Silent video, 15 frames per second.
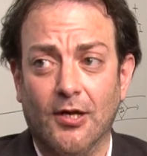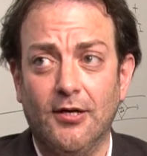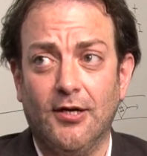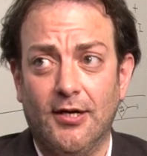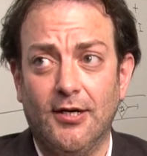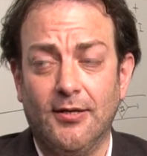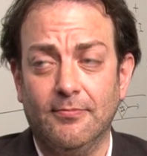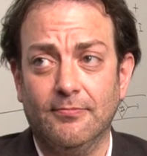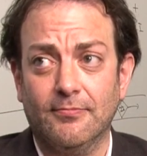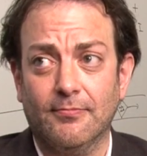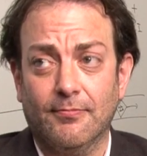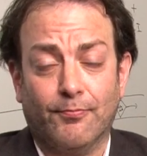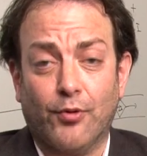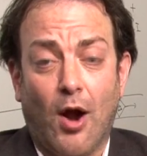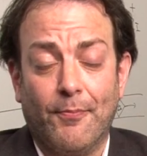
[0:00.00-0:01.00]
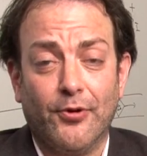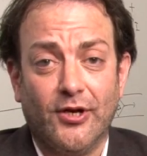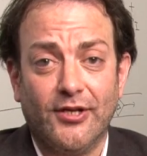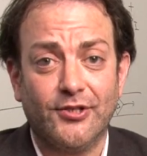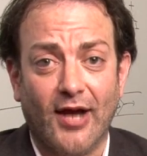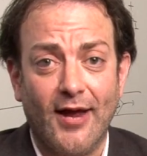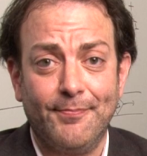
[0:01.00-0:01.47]
um,
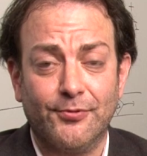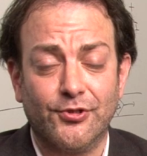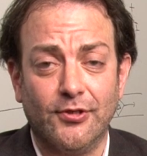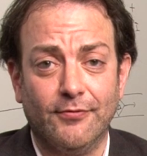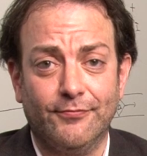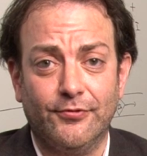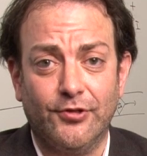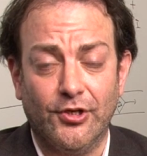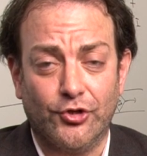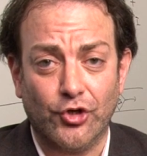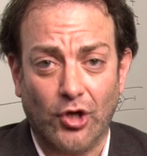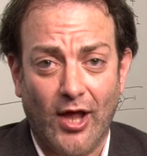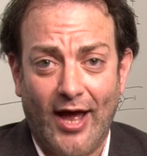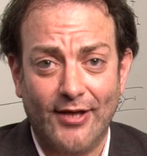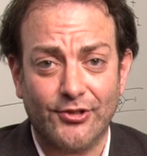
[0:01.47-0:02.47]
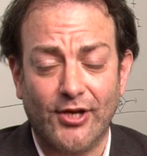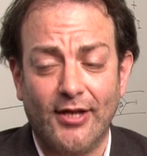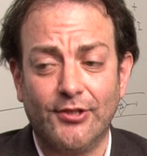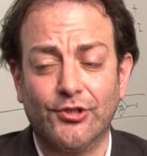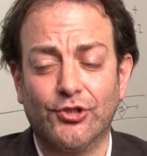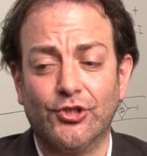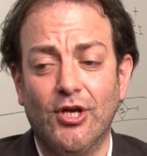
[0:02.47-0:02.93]
property types of digital
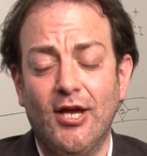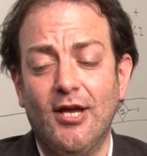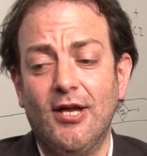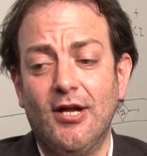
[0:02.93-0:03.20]
assets,